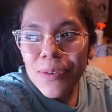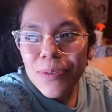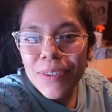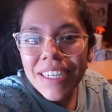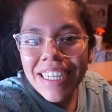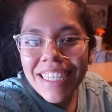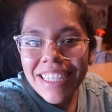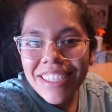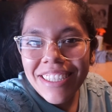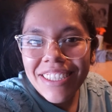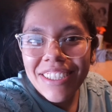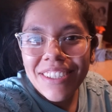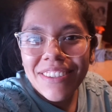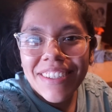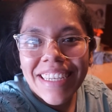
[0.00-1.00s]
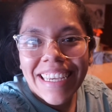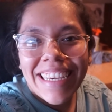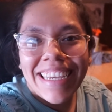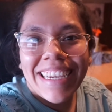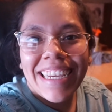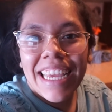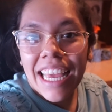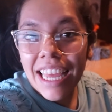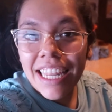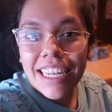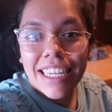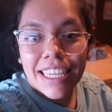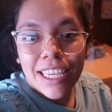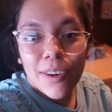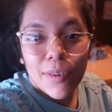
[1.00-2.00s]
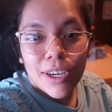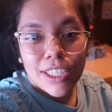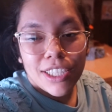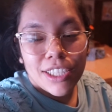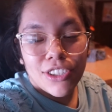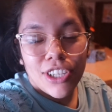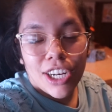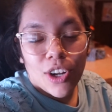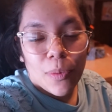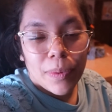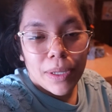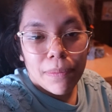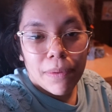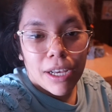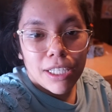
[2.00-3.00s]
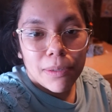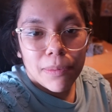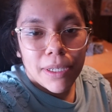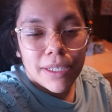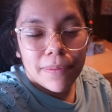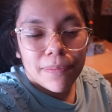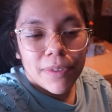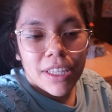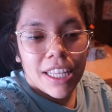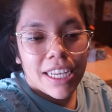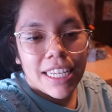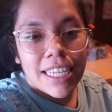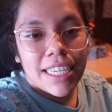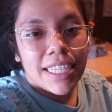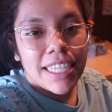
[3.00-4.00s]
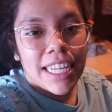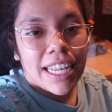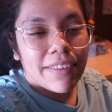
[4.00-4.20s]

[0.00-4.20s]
what are you doing? And he was trying to open the box, but luckily he